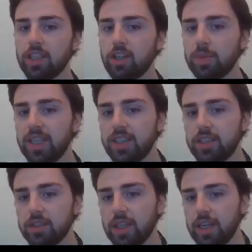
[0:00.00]
in
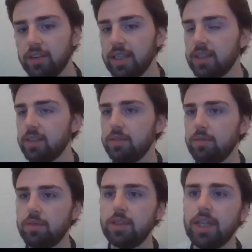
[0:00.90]
competition or decrease
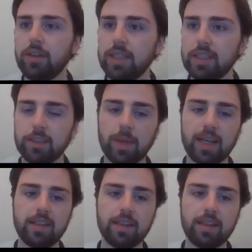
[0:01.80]
in demand.